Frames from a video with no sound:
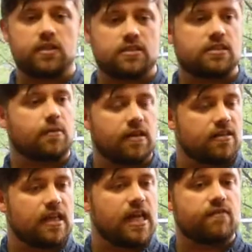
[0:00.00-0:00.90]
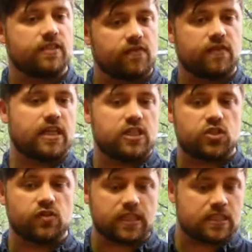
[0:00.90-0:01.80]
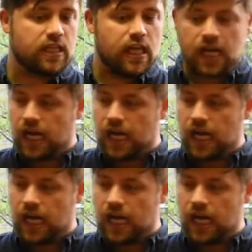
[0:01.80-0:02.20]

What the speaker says: It's something like 11 different districts,